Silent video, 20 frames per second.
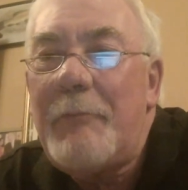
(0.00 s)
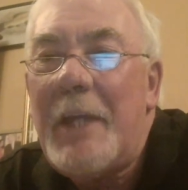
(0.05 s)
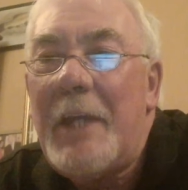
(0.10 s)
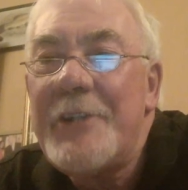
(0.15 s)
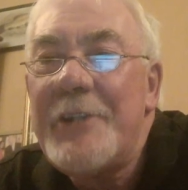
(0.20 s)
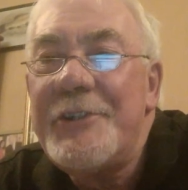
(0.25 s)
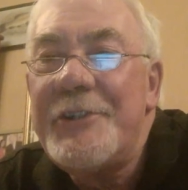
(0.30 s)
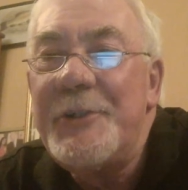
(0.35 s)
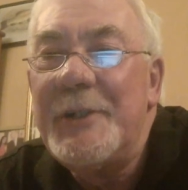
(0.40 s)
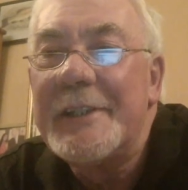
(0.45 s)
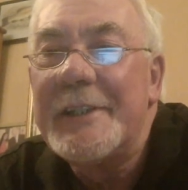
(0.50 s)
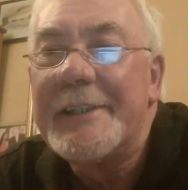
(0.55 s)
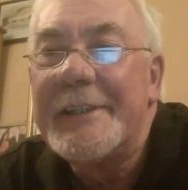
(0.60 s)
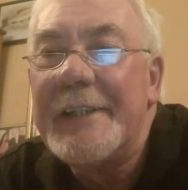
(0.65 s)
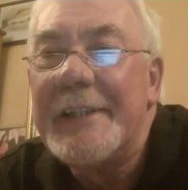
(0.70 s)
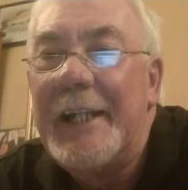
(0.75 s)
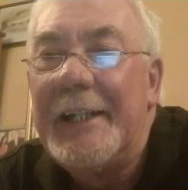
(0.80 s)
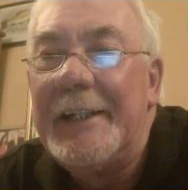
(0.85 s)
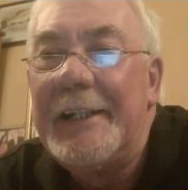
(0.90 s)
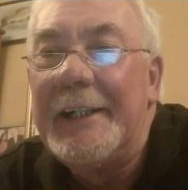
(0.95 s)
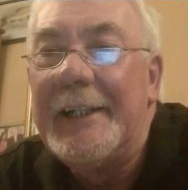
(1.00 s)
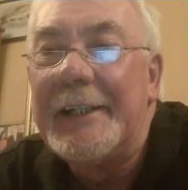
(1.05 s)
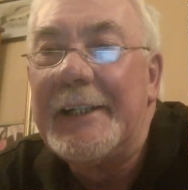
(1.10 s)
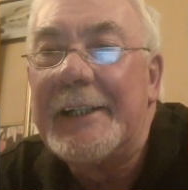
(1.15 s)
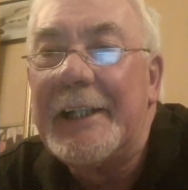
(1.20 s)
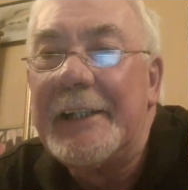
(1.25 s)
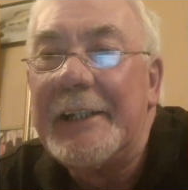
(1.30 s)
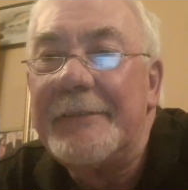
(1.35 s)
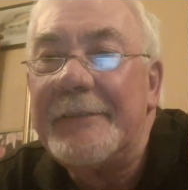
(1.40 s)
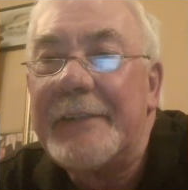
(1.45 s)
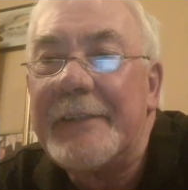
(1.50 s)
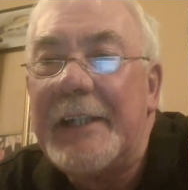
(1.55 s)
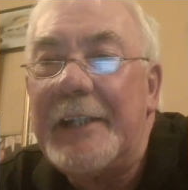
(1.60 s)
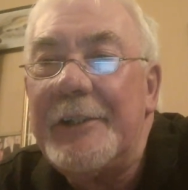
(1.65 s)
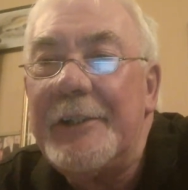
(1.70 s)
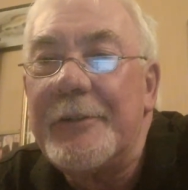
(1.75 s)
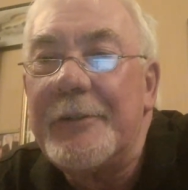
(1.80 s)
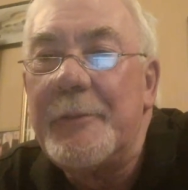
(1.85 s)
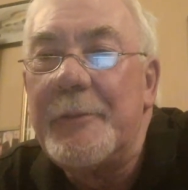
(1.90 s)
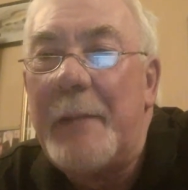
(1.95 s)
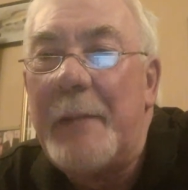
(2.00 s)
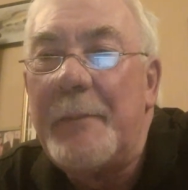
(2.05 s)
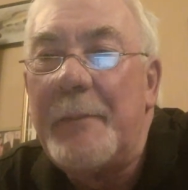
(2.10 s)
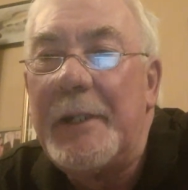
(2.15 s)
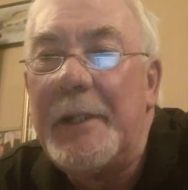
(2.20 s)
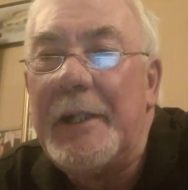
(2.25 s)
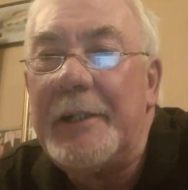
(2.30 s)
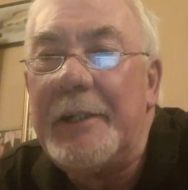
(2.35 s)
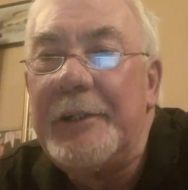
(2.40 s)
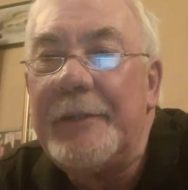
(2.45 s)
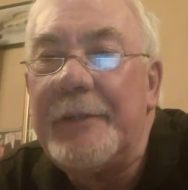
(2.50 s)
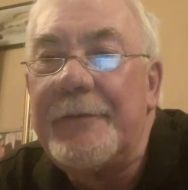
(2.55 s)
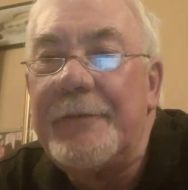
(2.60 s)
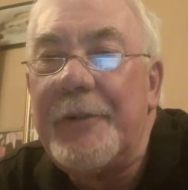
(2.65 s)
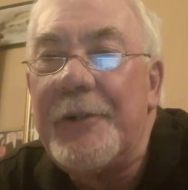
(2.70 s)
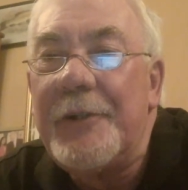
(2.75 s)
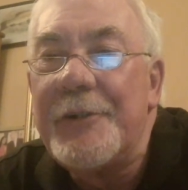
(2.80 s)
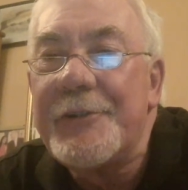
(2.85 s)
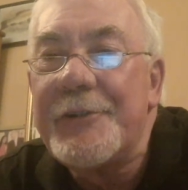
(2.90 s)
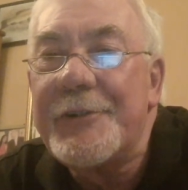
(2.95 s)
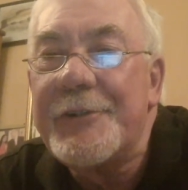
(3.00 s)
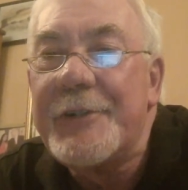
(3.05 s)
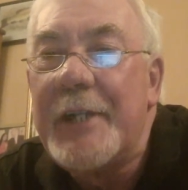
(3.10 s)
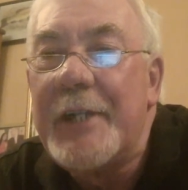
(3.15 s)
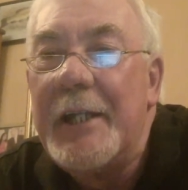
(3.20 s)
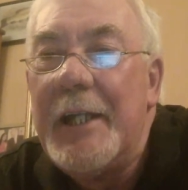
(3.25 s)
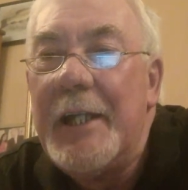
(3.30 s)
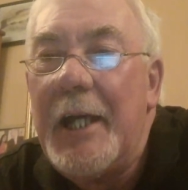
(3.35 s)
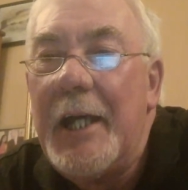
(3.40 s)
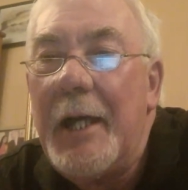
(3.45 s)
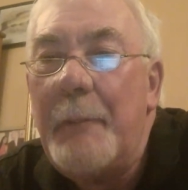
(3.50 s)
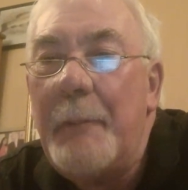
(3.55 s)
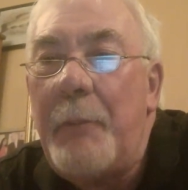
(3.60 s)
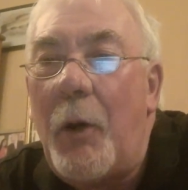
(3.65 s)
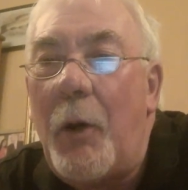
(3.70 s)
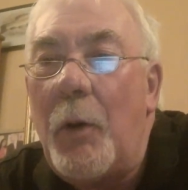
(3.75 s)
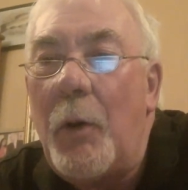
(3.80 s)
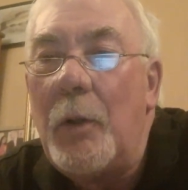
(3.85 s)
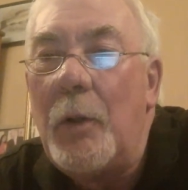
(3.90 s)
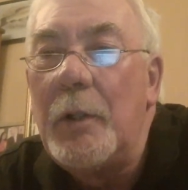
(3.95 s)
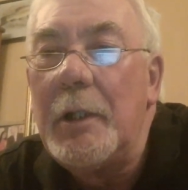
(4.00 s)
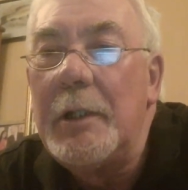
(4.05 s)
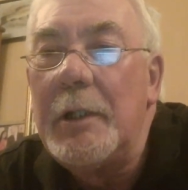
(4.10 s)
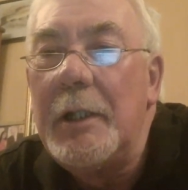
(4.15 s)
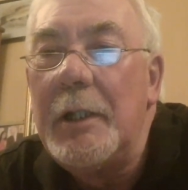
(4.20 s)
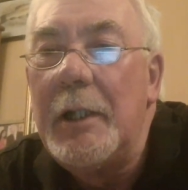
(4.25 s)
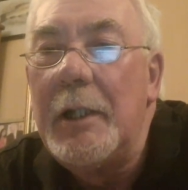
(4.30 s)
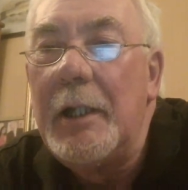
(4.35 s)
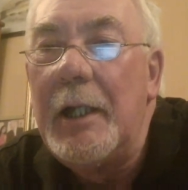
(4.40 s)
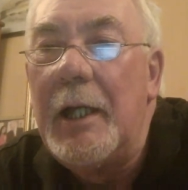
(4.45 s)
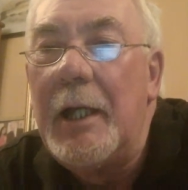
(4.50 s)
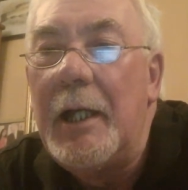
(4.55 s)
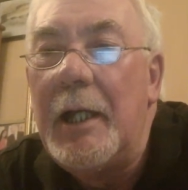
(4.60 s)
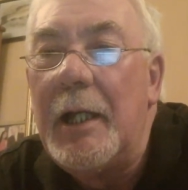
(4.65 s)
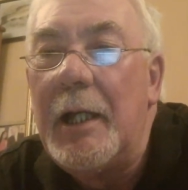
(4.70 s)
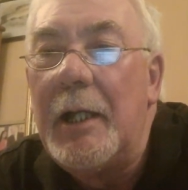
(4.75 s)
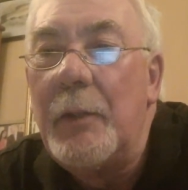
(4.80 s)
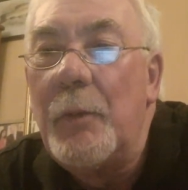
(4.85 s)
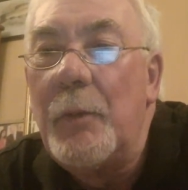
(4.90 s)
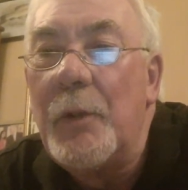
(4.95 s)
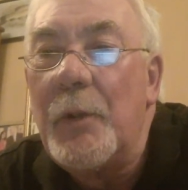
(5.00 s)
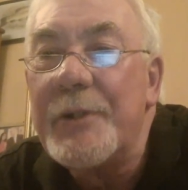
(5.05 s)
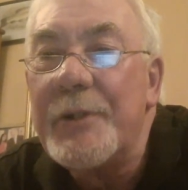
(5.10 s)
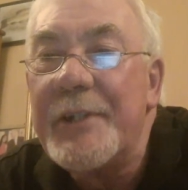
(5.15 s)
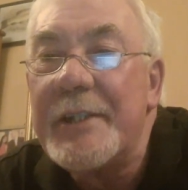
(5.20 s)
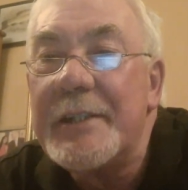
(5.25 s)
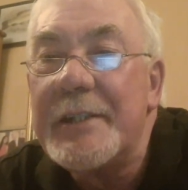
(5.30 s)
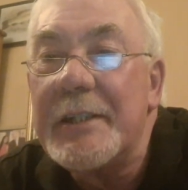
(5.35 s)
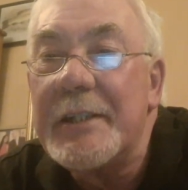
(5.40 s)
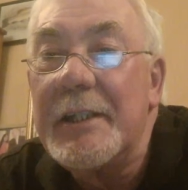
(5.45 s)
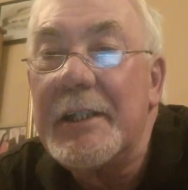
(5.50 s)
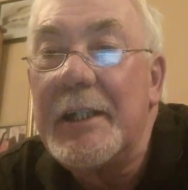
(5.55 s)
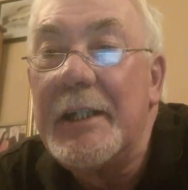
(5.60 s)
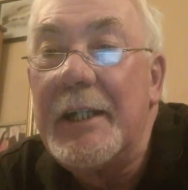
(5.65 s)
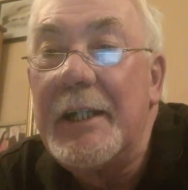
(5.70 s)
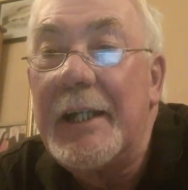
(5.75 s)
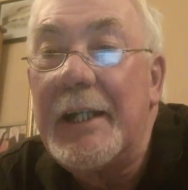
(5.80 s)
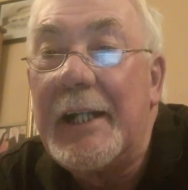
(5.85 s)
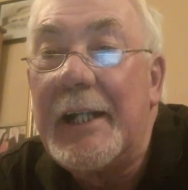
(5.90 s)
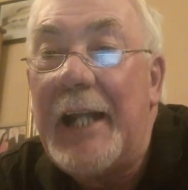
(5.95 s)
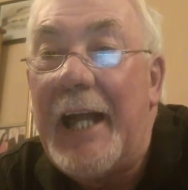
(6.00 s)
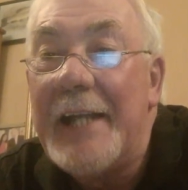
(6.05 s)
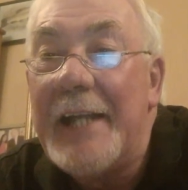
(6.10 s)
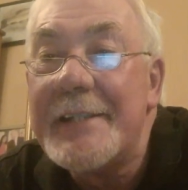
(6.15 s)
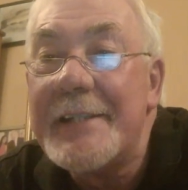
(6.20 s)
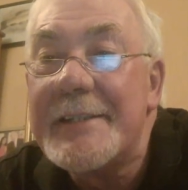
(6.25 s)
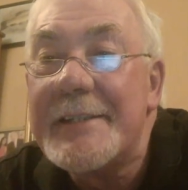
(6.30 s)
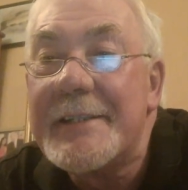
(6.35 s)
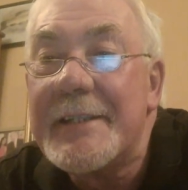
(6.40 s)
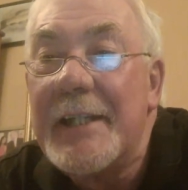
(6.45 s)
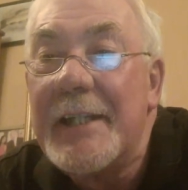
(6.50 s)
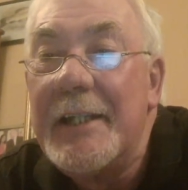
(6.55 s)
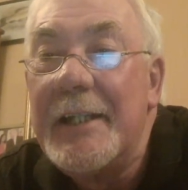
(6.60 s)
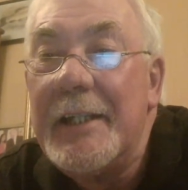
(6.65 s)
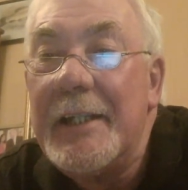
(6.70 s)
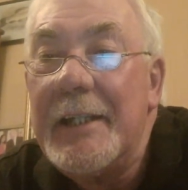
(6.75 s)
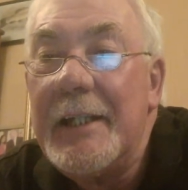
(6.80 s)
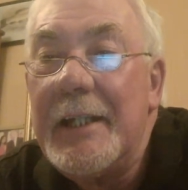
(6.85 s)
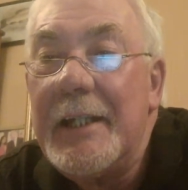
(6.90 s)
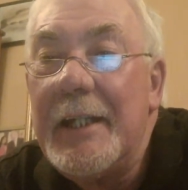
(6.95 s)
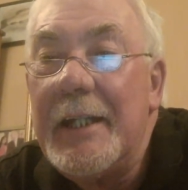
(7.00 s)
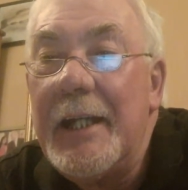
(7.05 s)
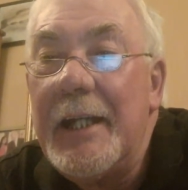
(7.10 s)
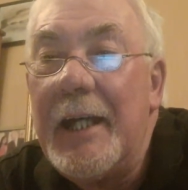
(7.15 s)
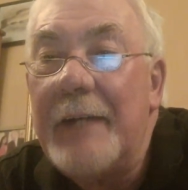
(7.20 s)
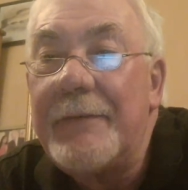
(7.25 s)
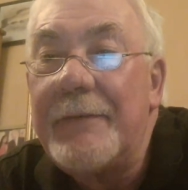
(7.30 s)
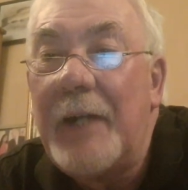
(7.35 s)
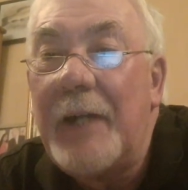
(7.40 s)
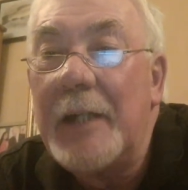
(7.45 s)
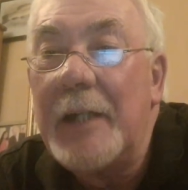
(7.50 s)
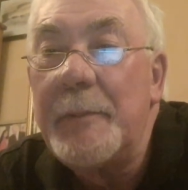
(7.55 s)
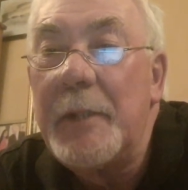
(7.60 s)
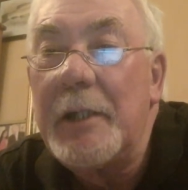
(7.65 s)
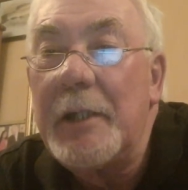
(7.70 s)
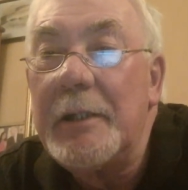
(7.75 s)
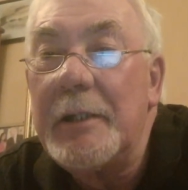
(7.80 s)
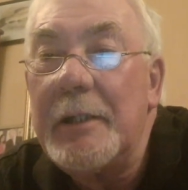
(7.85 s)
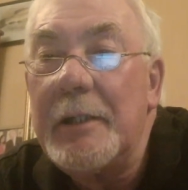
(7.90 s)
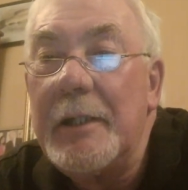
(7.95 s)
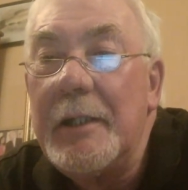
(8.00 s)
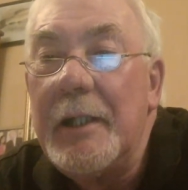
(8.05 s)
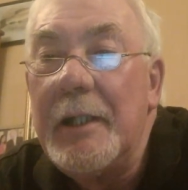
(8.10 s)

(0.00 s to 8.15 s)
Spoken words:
Stuart, Clive, can you remember your first pole? Was it glass, fiber?